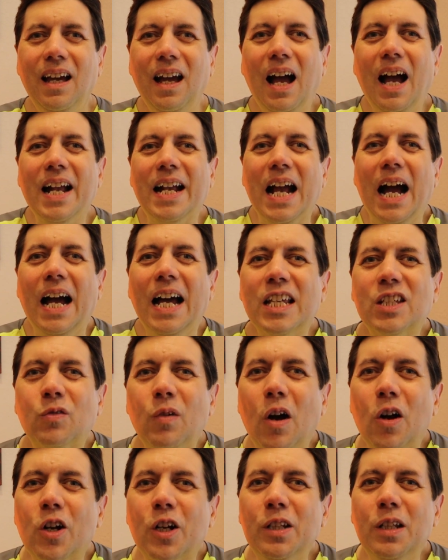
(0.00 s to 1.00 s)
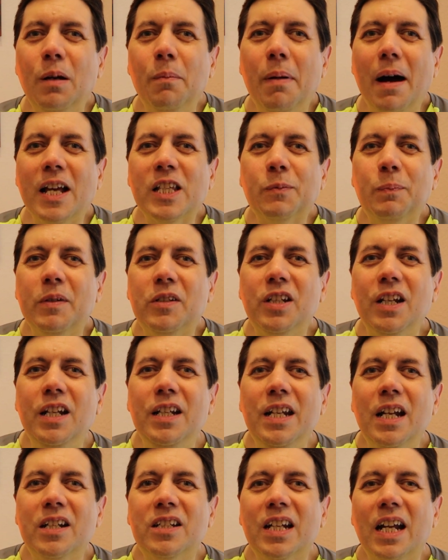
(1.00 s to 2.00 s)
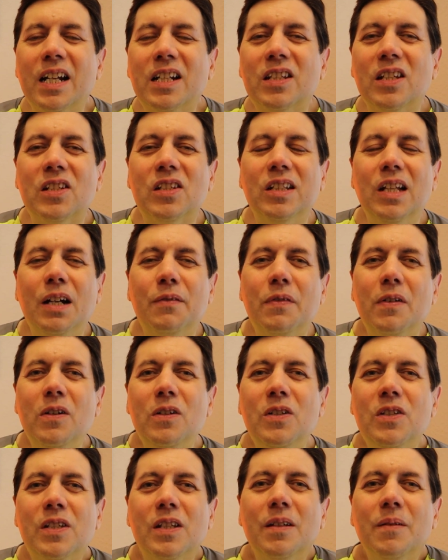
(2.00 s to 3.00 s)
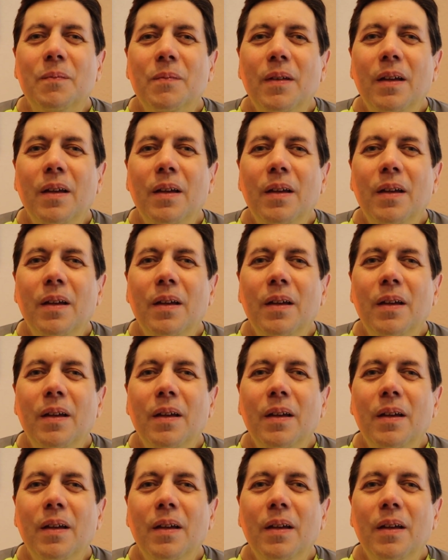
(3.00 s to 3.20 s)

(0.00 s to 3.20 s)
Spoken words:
Hi guys, welcome to Masbatenia-Texas lovers.